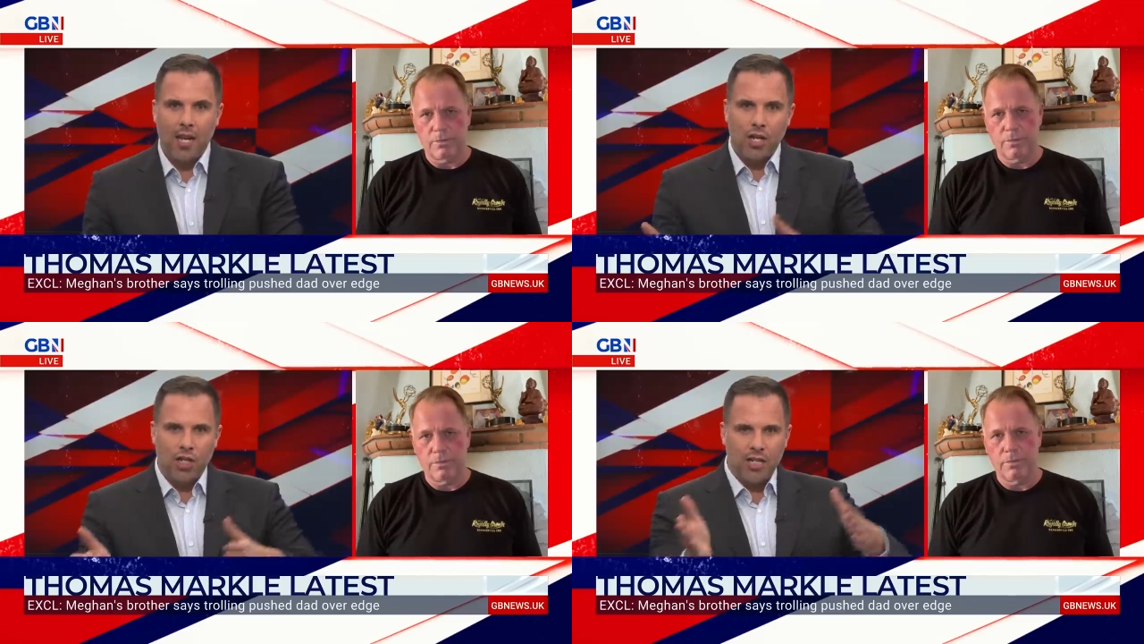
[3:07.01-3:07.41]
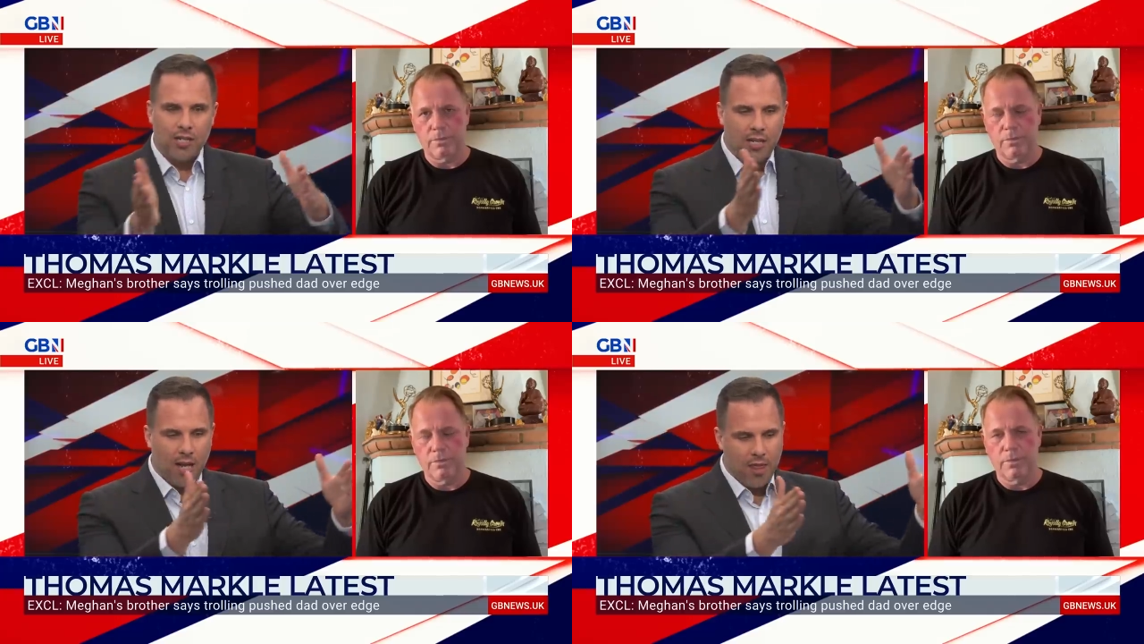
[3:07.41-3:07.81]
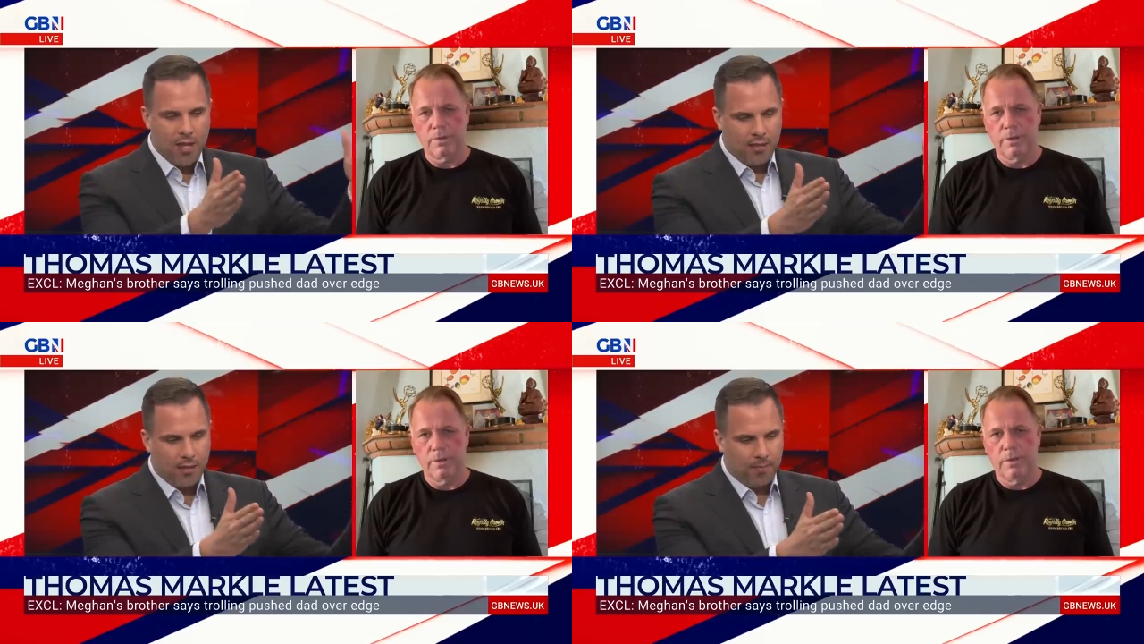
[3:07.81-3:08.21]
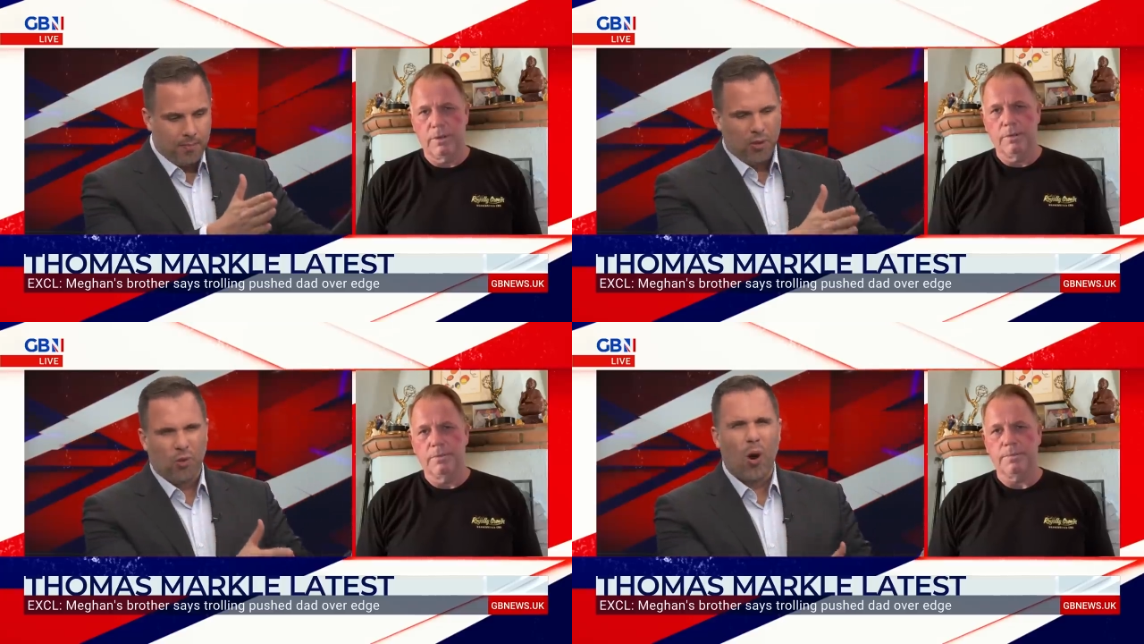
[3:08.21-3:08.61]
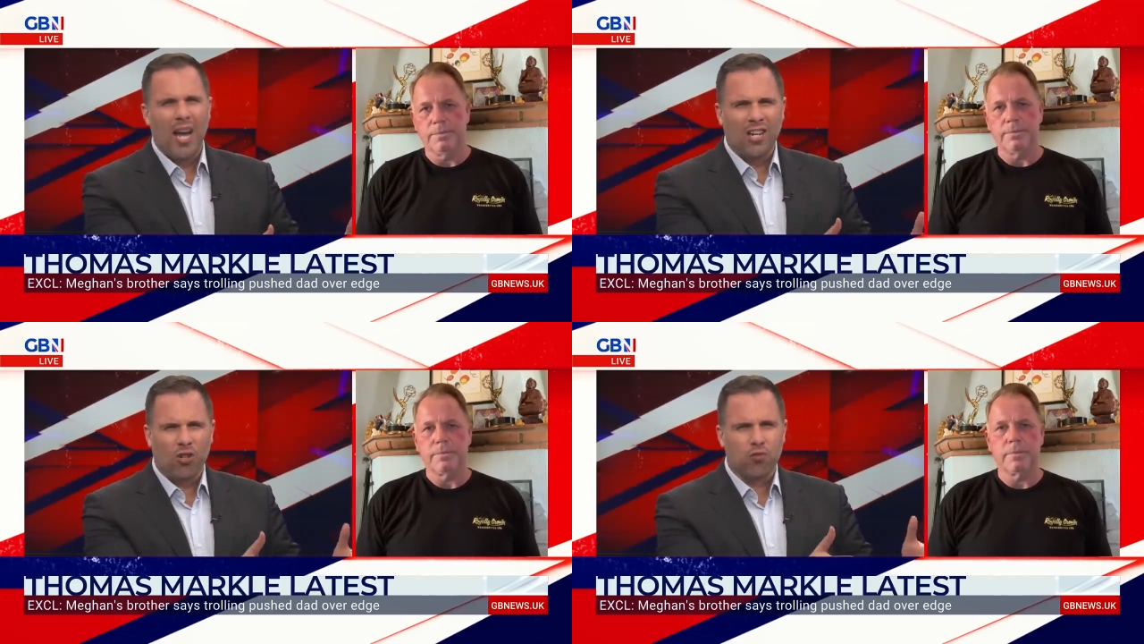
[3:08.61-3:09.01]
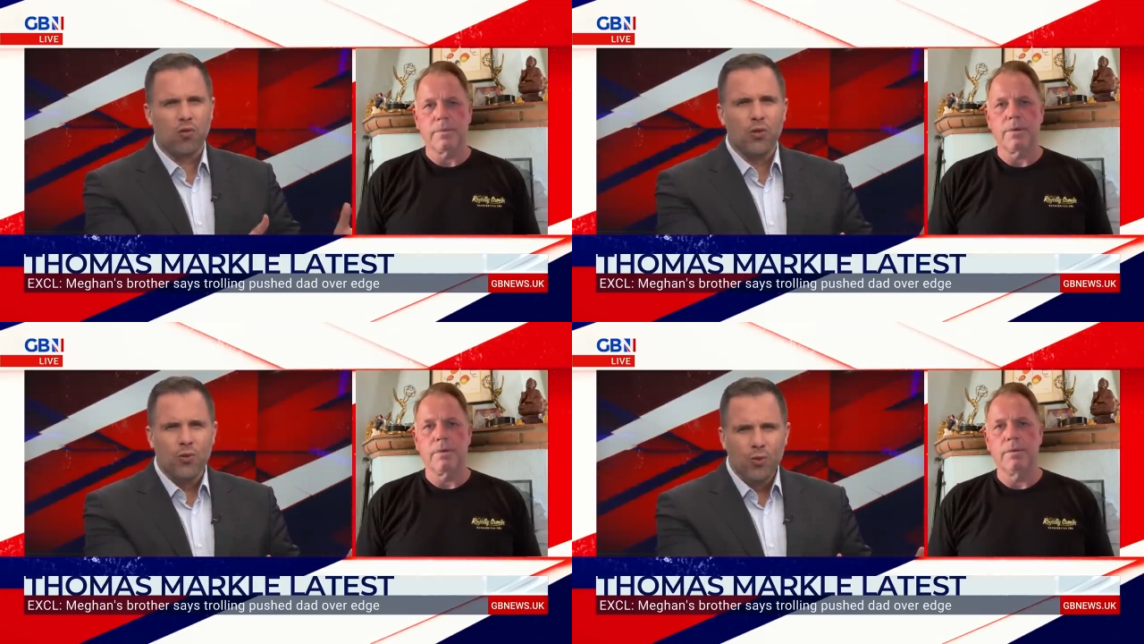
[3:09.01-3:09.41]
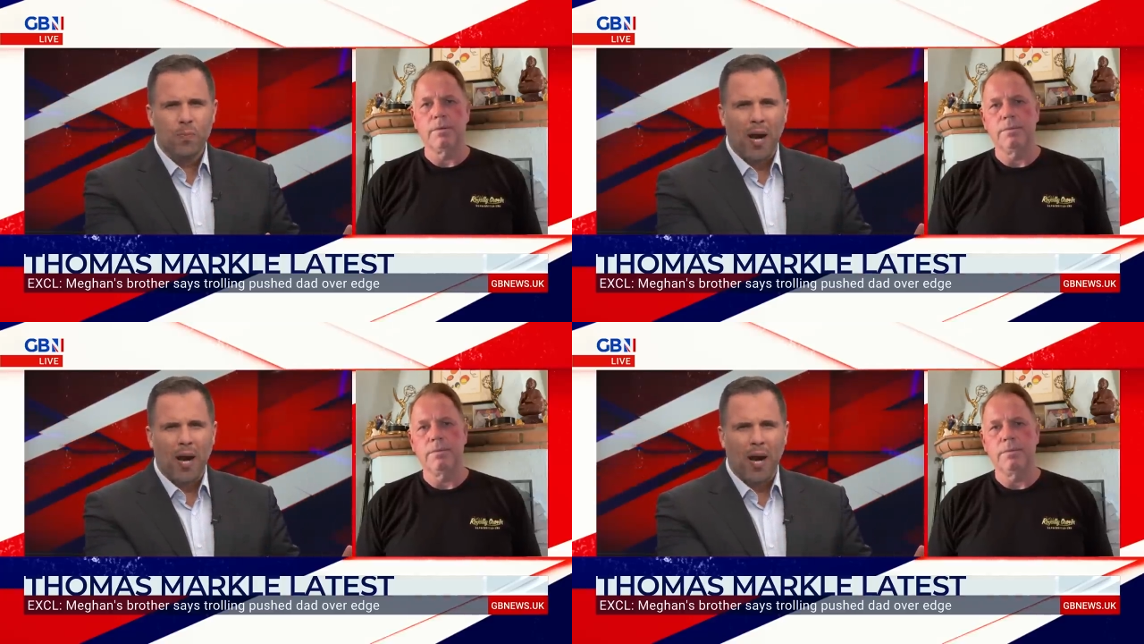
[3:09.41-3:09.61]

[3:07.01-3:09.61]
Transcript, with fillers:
Speaker 1: she's done this quite crude